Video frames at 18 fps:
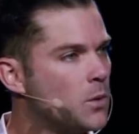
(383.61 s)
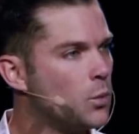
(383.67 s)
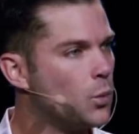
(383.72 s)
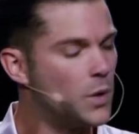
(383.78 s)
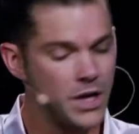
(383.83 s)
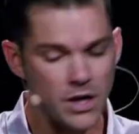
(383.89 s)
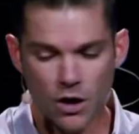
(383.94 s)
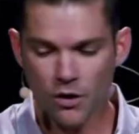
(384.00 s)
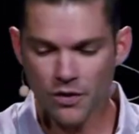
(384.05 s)

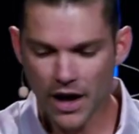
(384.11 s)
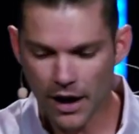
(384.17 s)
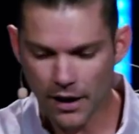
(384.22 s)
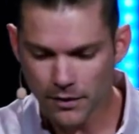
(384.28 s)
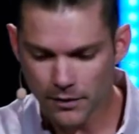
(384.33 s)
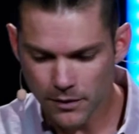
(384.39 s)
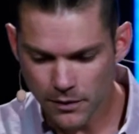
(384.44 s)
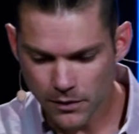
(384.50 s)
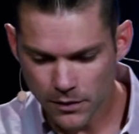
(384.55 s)
We know that
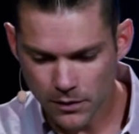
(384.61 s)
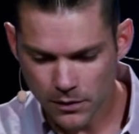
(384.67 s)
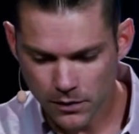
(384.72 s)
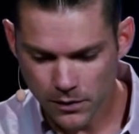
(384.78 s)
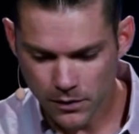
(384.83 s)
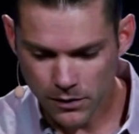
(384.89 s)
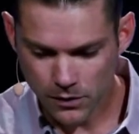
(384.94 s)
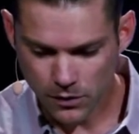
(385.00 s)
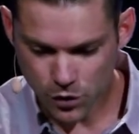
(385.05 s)

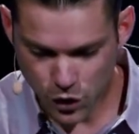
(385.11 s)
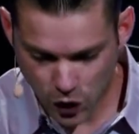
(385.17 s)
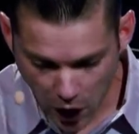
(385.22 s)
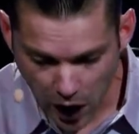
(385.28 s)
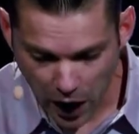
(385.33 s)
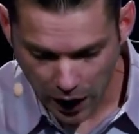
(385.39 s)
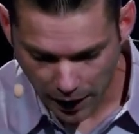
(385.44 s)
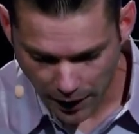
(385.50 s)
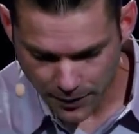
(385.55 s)

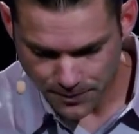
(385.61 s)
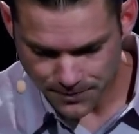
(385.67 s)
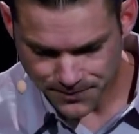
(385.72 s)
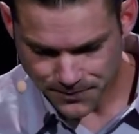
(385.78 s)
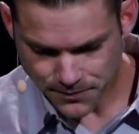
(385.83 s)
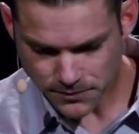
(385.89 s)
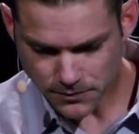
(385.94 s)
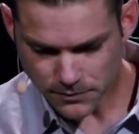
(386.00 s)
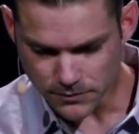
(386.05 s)
God
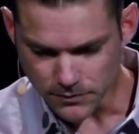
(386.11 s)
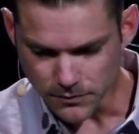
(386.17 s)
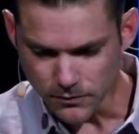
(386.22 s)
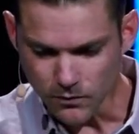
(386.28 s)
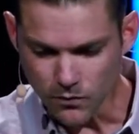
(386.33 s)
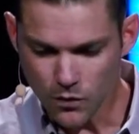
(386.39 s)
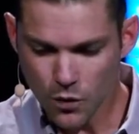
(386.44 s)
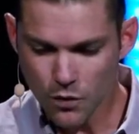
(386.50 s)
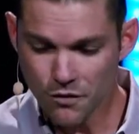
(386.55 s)

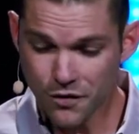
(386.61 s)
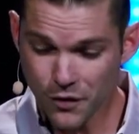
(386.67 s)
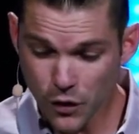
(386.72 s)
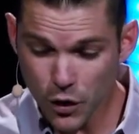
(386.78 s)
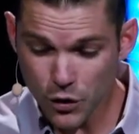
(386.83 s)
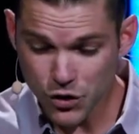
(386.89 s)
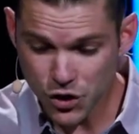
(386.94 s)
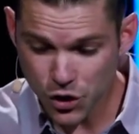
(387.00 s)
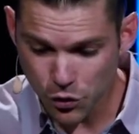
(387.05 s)
for
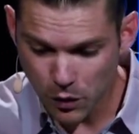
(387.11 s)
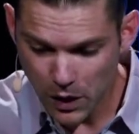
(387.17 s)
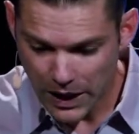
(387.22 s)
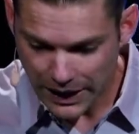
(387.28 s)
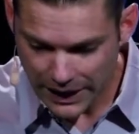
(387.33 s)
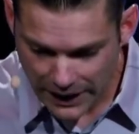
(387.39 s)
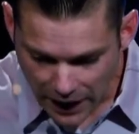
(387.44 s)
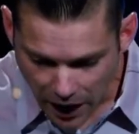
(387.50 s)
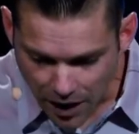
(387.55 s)
those who
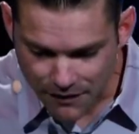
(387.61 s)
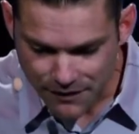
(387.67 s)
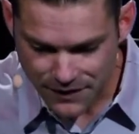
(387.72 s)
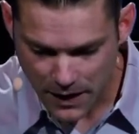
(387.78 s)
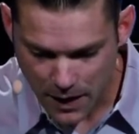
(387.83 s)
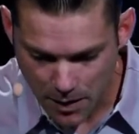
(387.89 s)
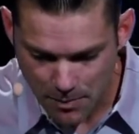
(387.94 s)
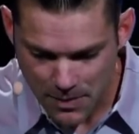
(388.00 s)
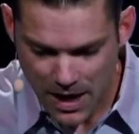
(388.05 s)
love
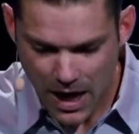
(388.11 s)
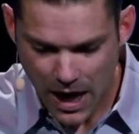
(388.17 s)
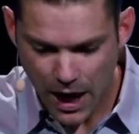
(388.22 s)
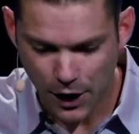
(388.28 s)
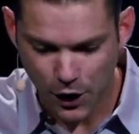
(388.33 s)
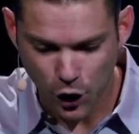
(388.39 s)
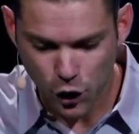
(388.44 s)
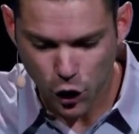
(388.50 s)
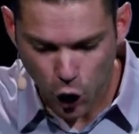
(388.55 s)
him
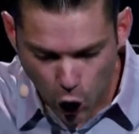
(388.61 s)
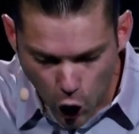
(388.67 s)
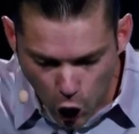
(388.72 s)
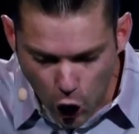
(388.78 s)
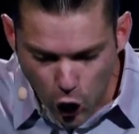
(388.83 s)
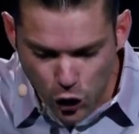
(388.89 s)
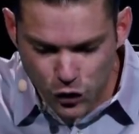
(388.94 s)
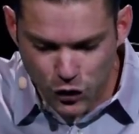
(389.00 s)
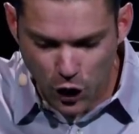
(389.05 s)
and are
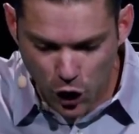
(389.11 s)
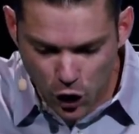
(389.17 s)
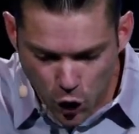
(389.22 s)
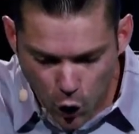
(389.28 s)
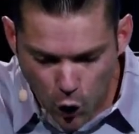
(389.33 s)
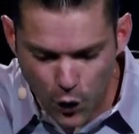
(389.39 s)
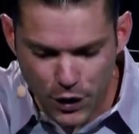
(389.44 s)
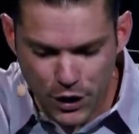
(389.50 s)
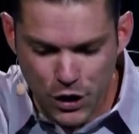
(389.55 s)
called
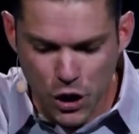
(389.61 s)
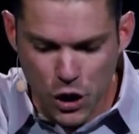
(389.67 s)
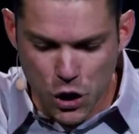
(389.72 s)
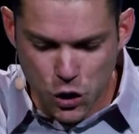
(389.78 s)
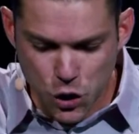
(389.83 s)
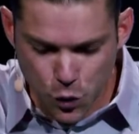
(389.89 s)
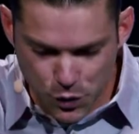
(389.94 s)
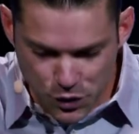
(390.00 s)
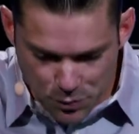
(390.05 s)
according
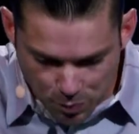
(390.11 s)
to his